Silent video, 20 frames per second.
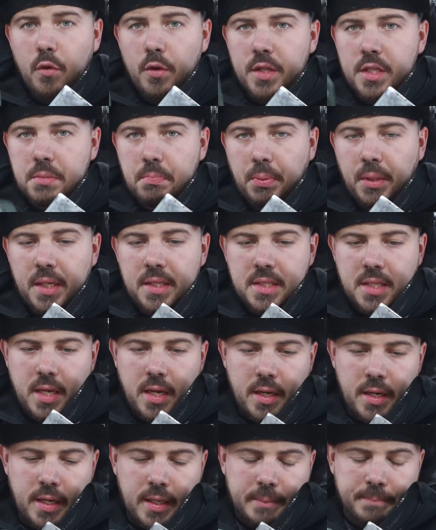four of these plates
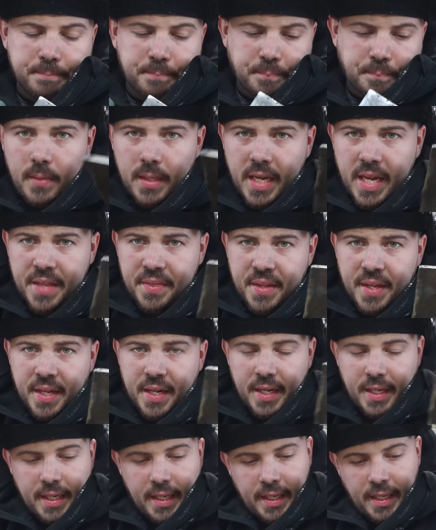cut up, and
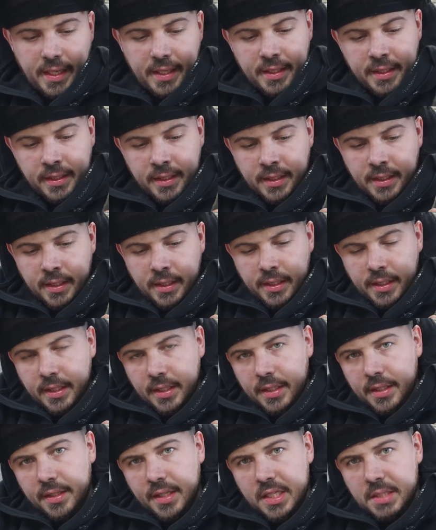then I got
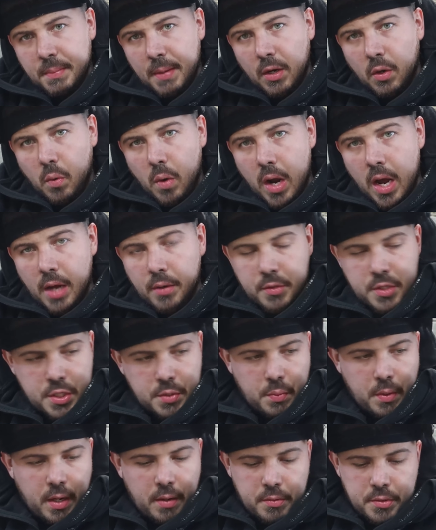this metal rod, which
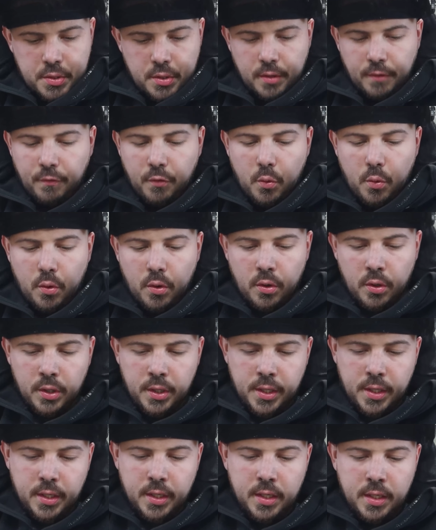is what I was looking for
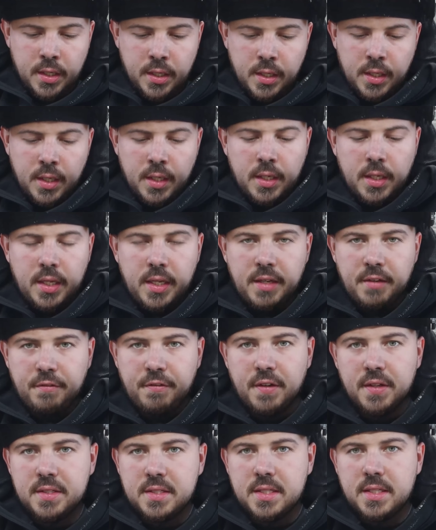earlier. It
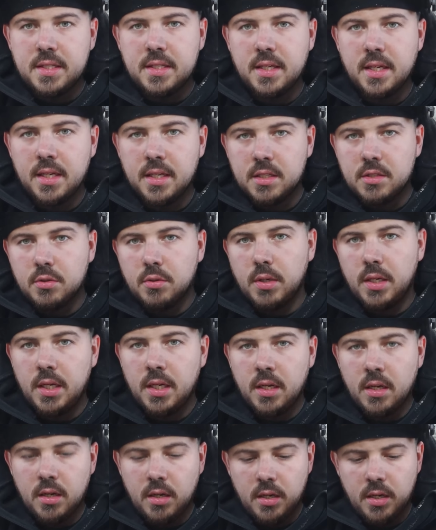fits into
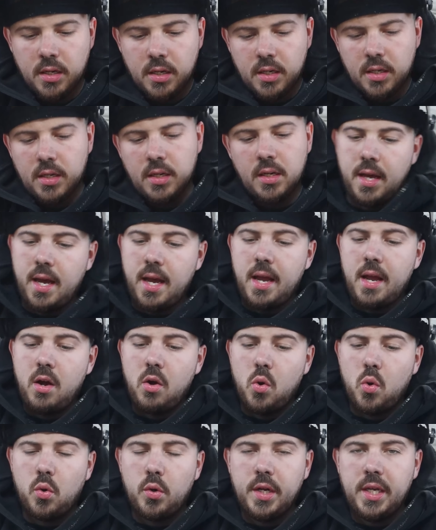here.
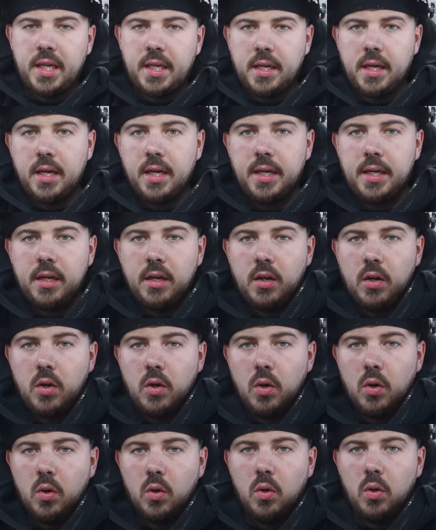I already cut a
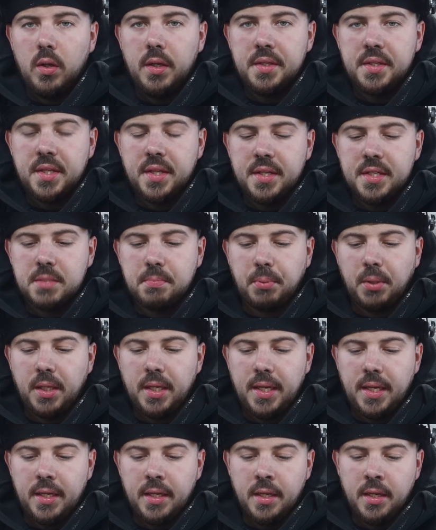hole into this
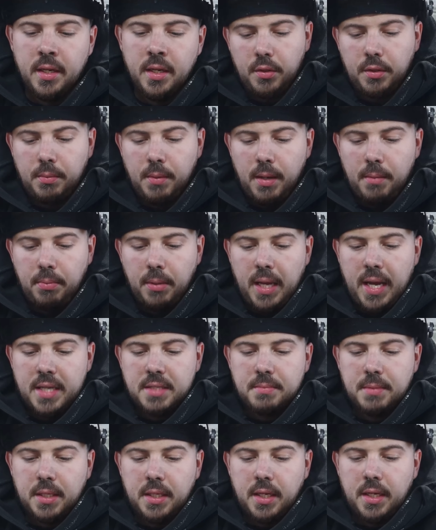plate with my
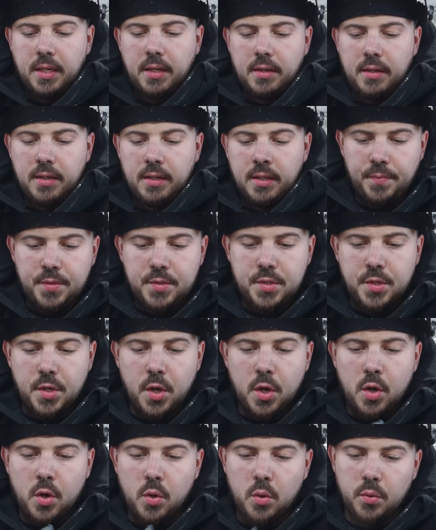plasma cutter.
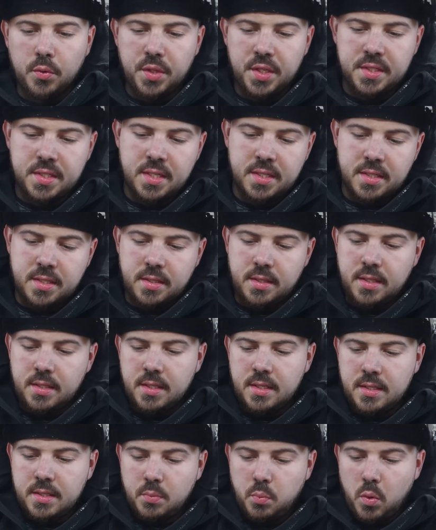So this is
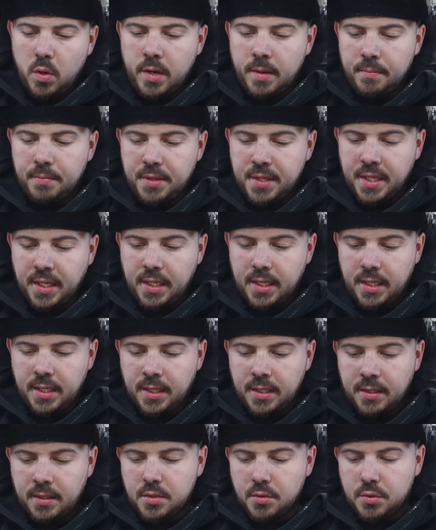this is what I'm
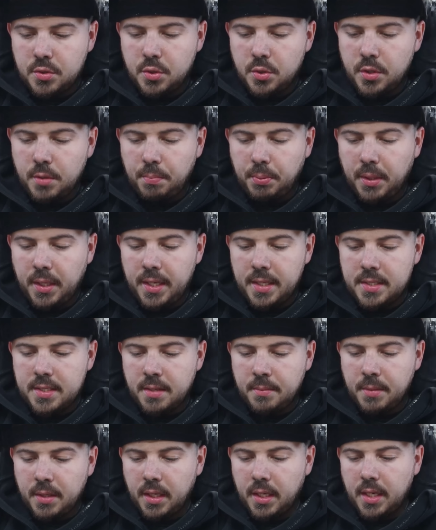thinking. So two of the plates
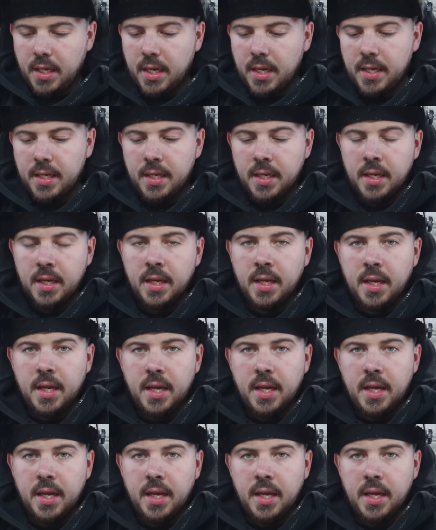I'm gonna cut